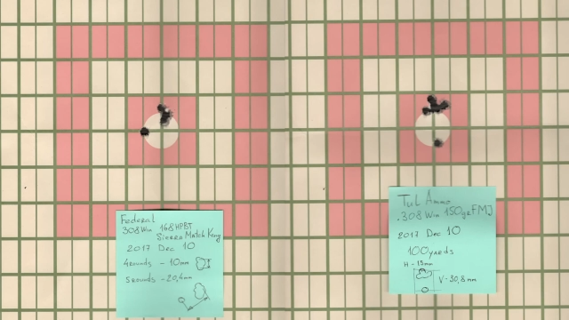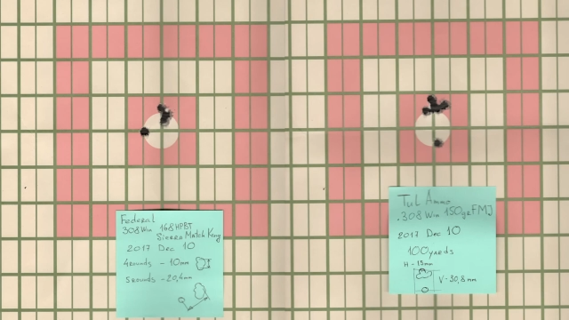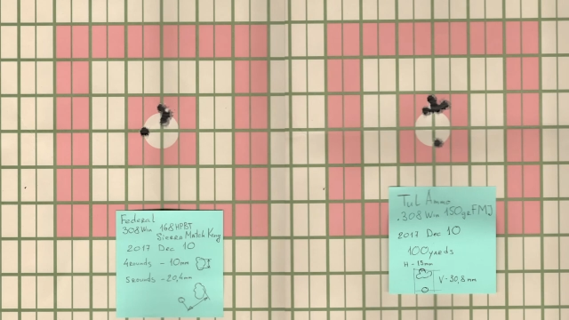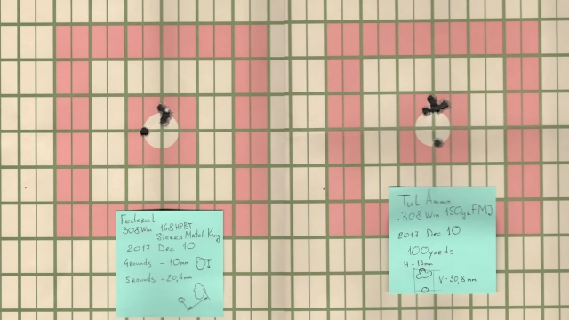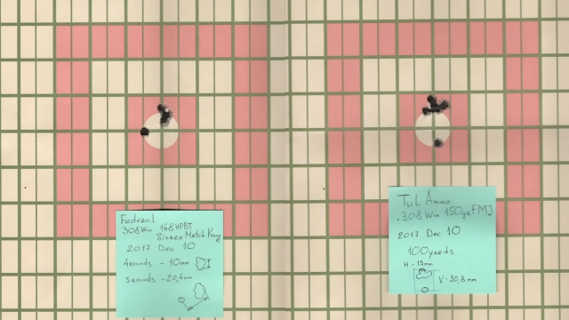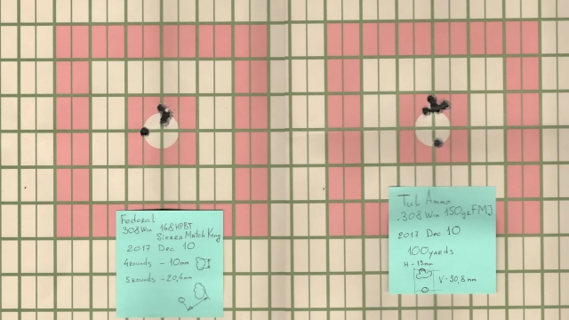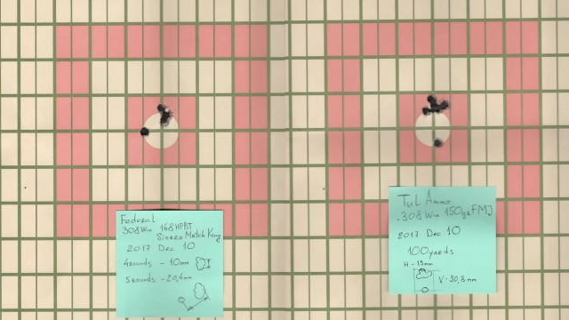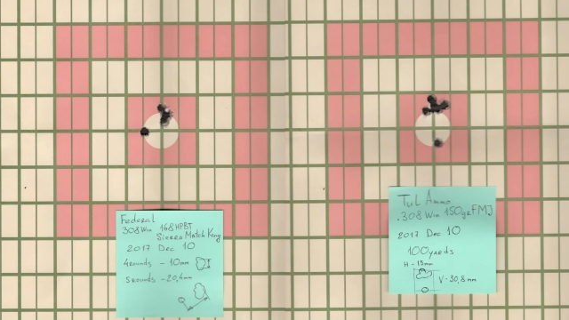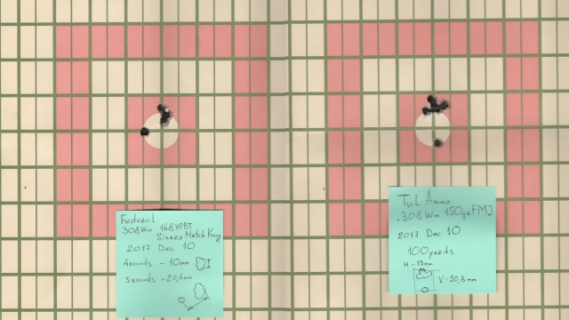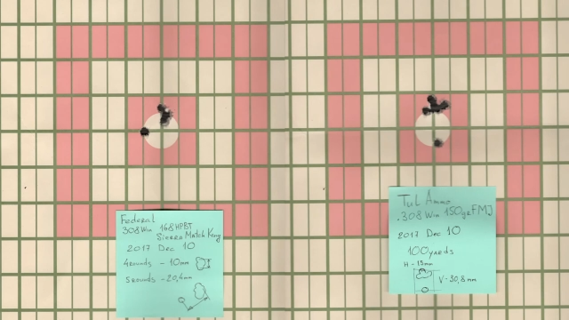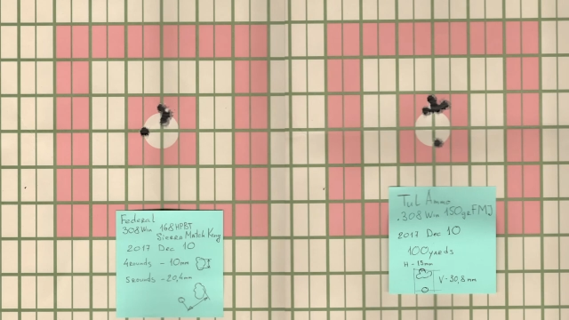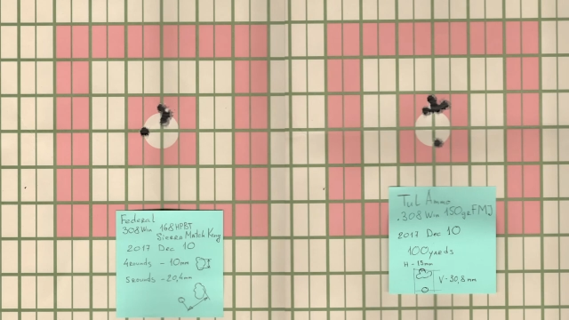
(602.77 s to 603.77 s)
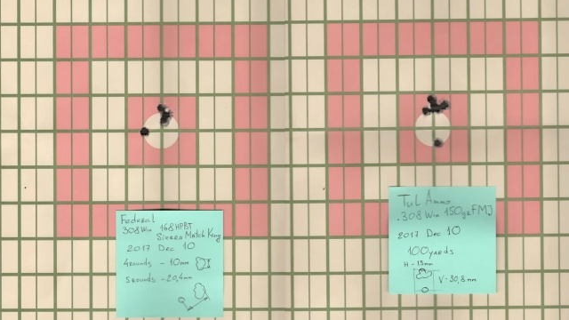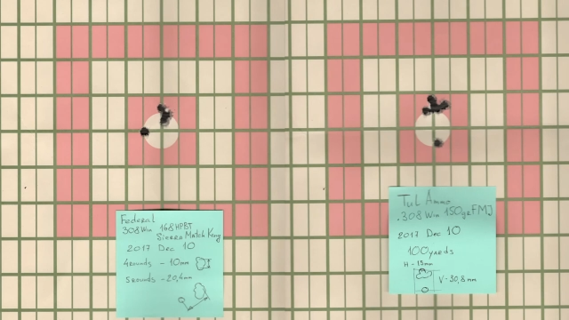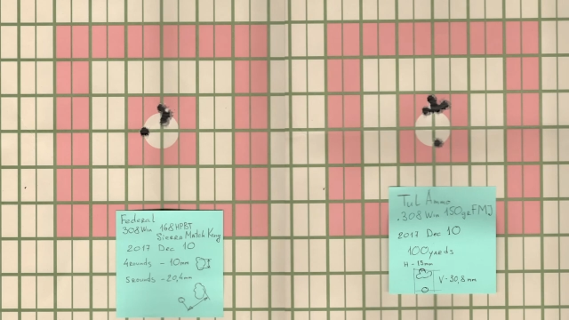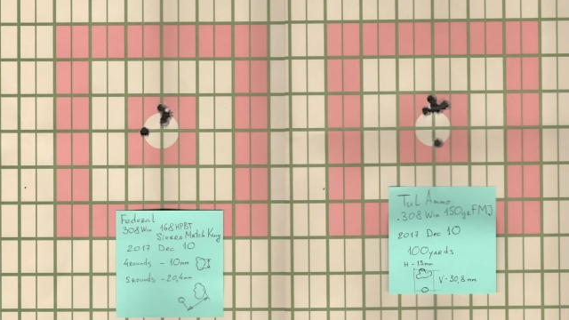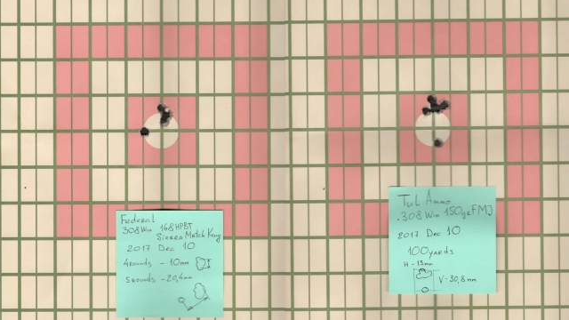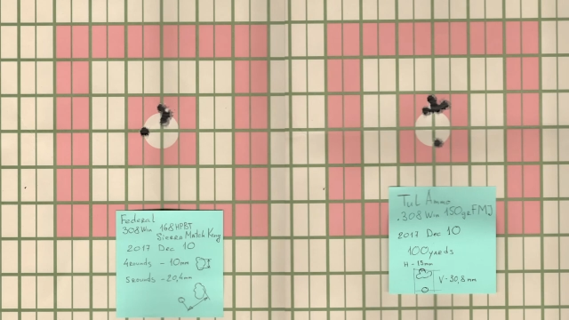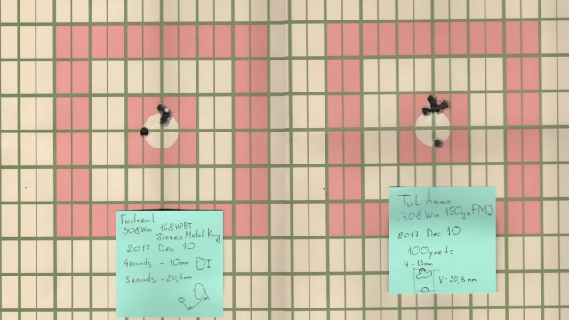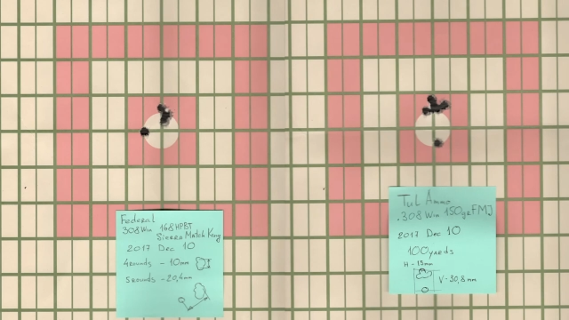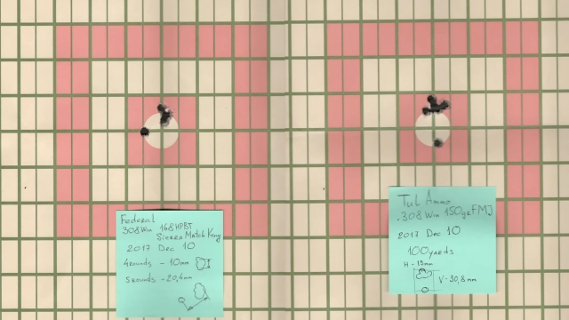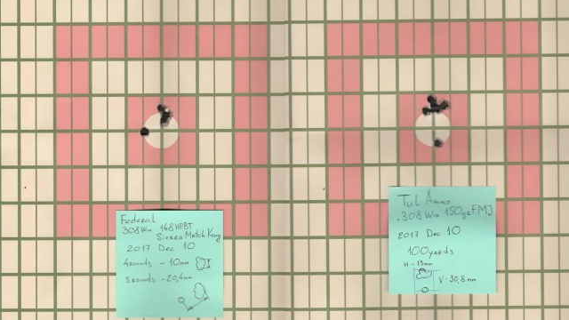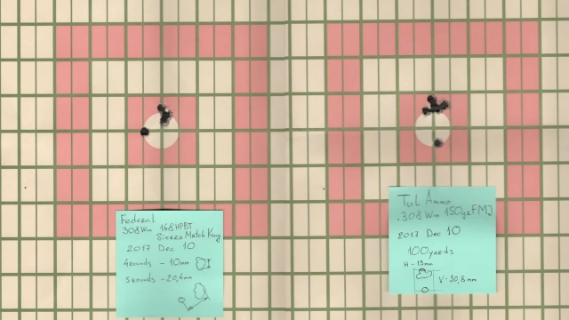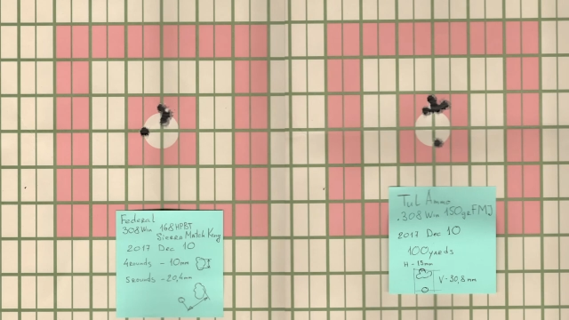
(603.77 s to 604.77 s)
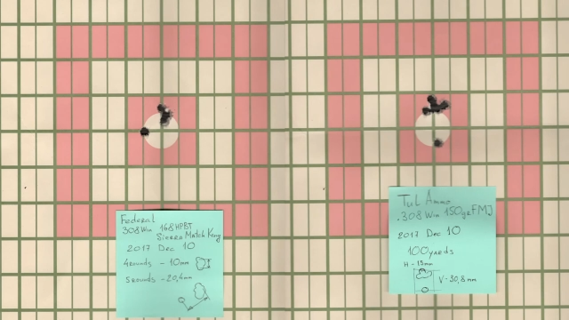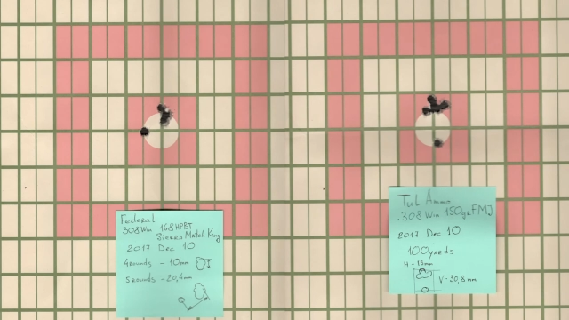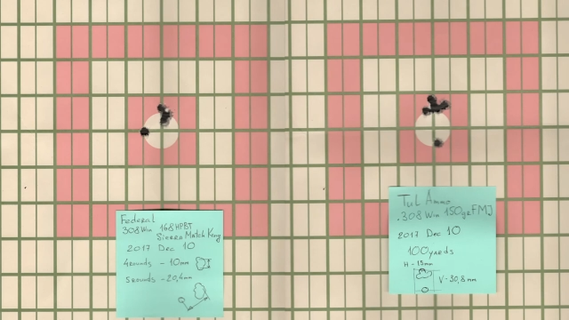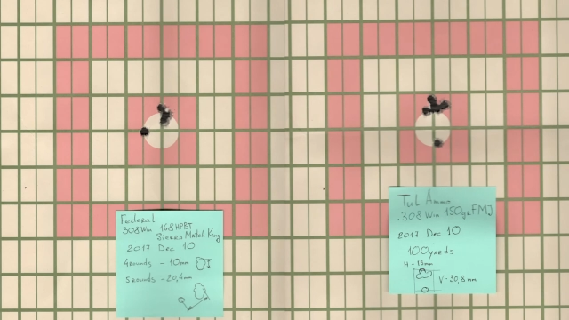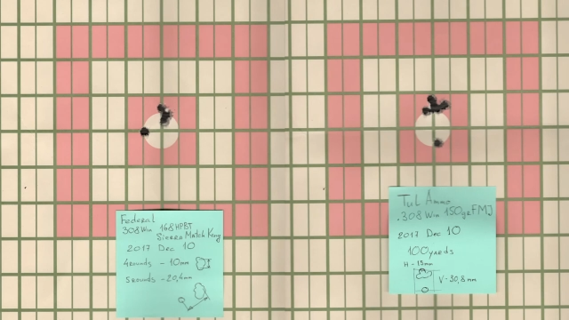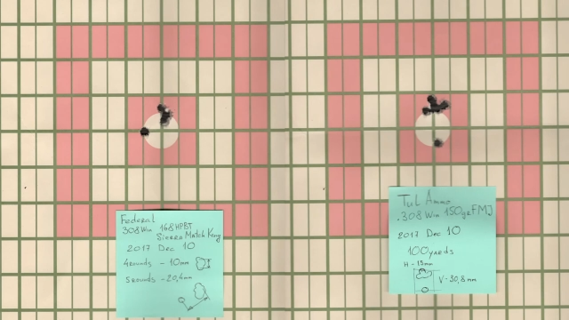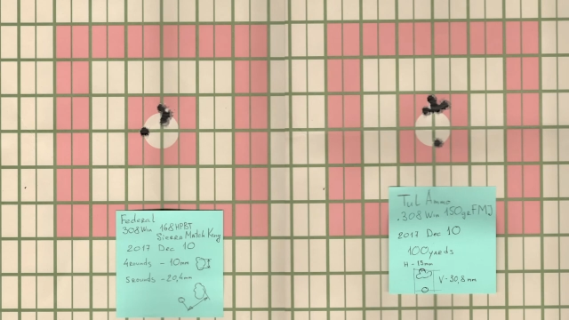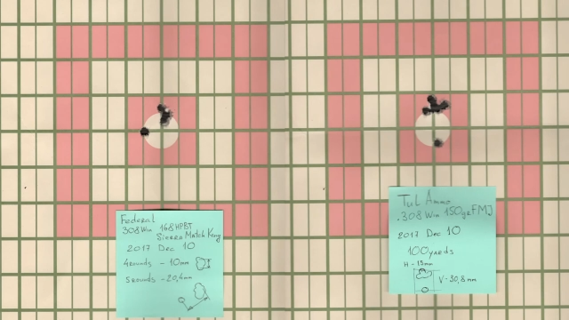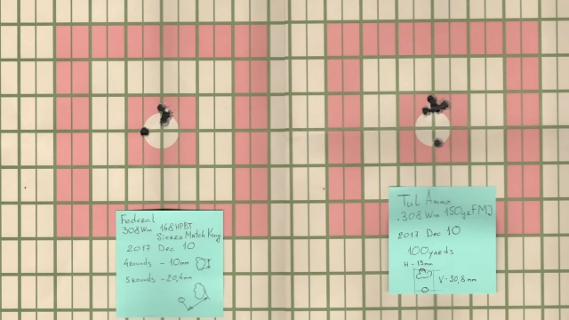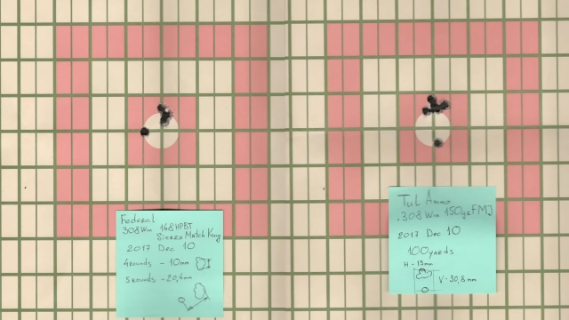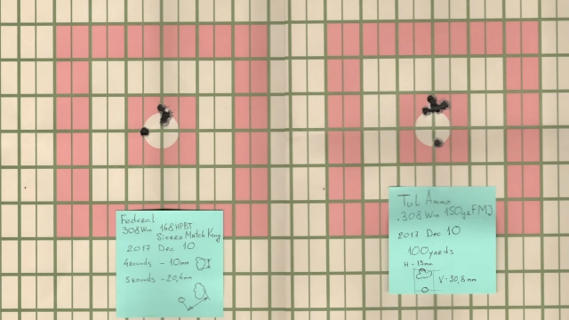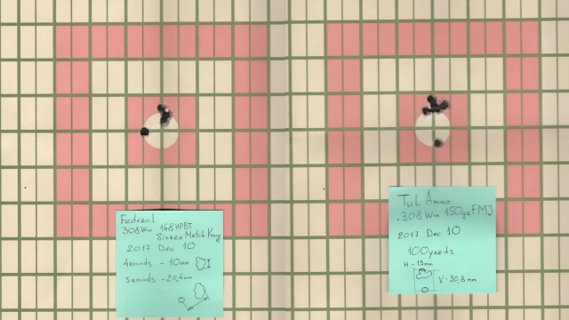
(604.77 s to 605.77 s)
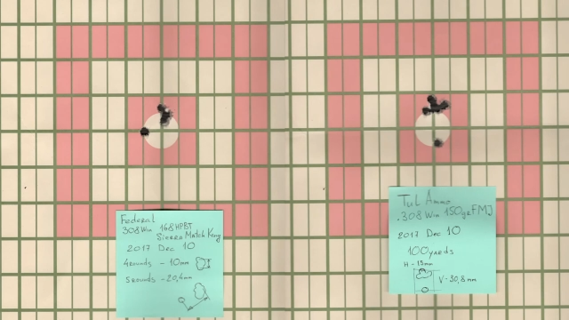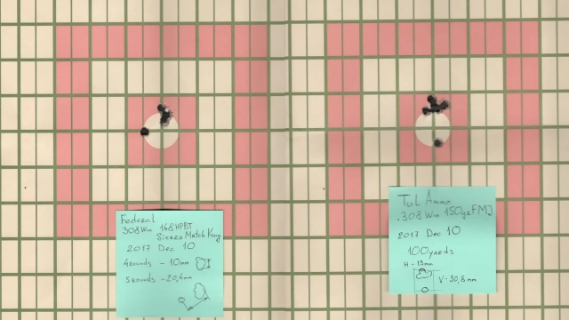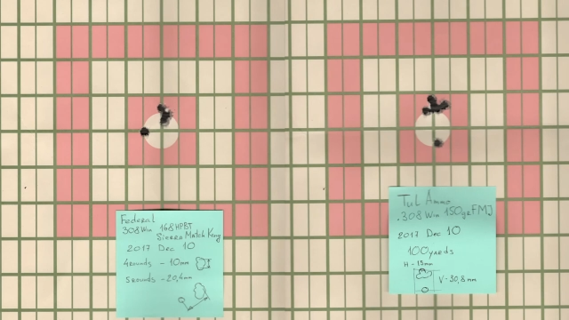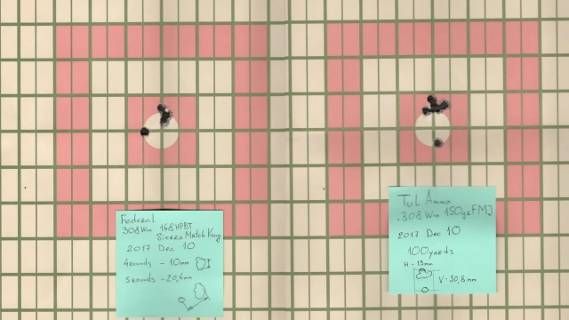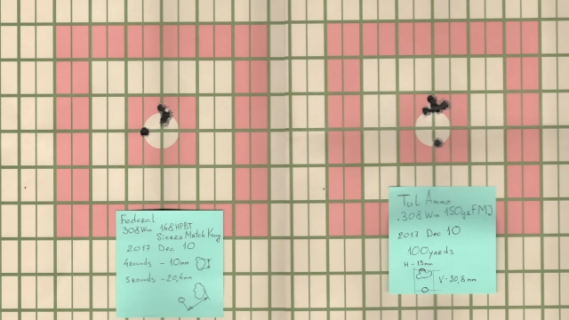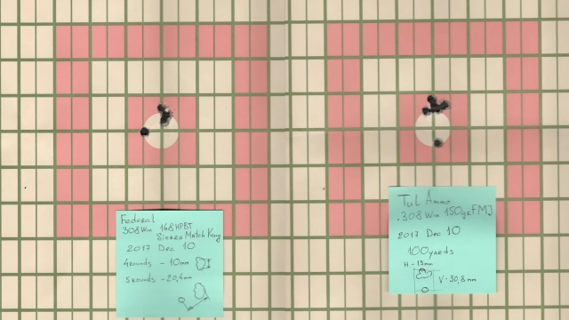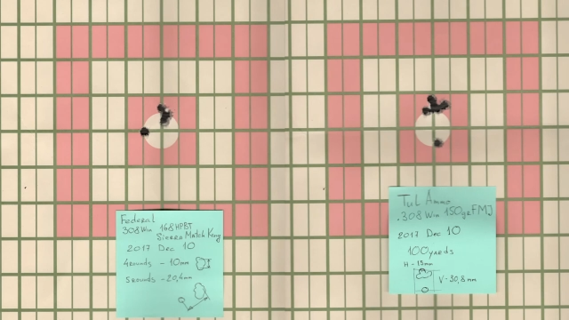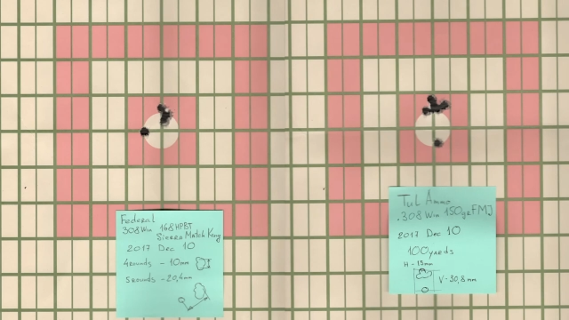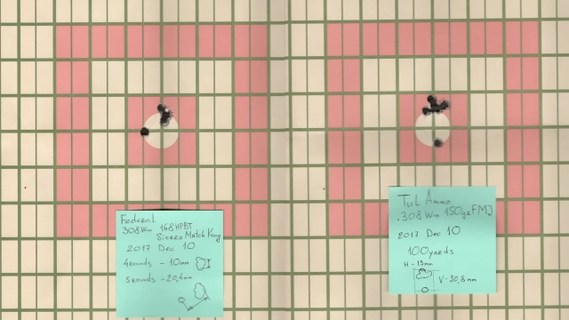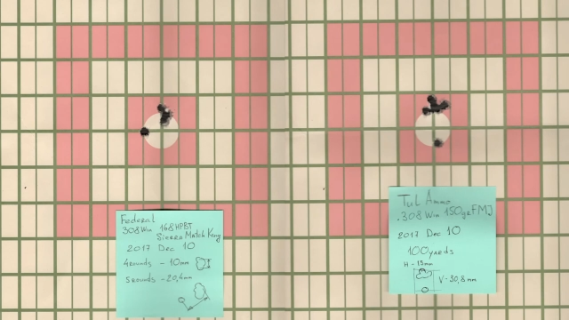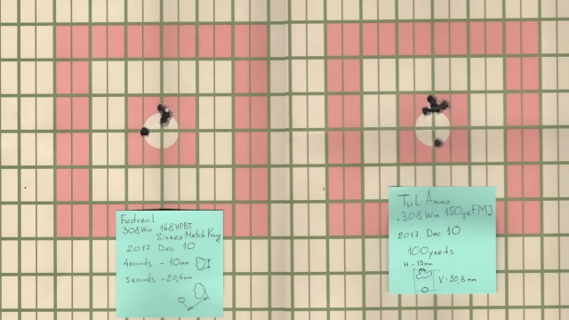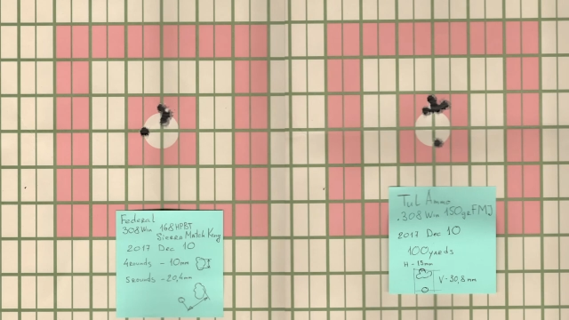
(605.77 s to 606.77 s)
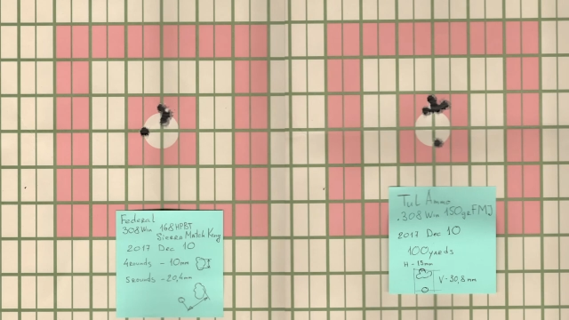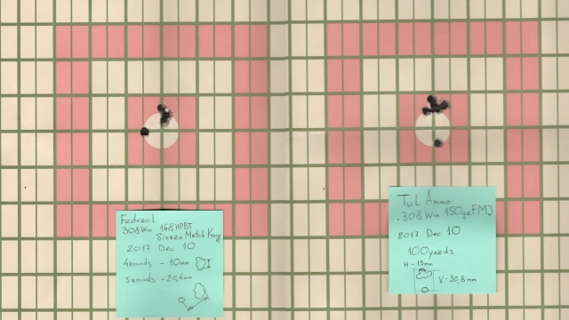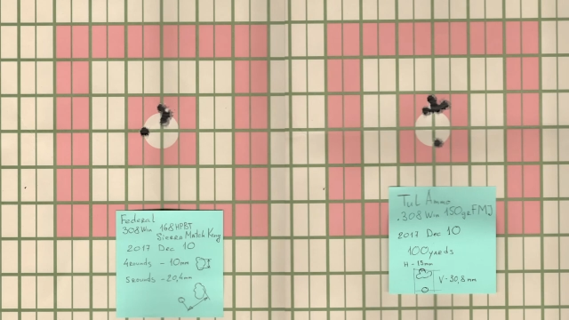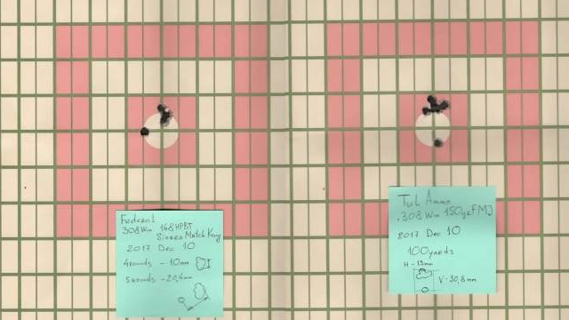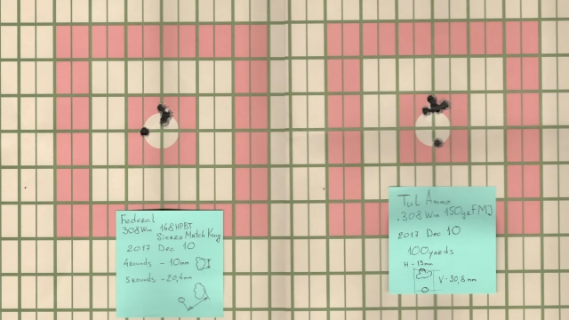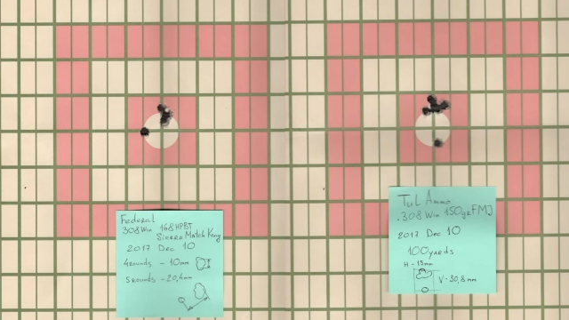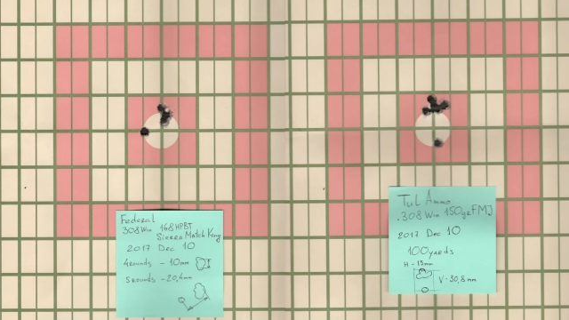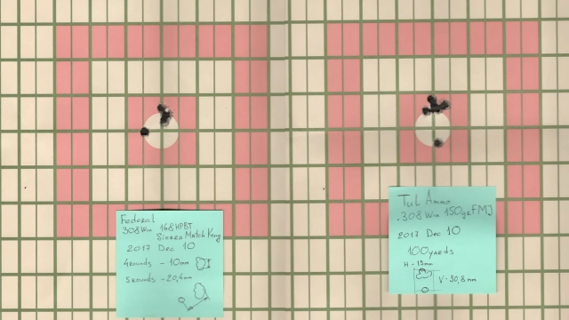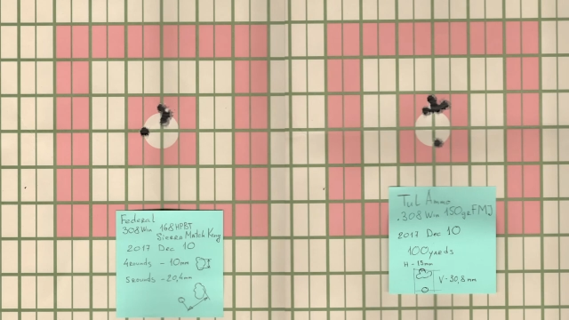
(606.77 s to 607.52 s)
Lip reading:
No face is visible, so there are no lips to read.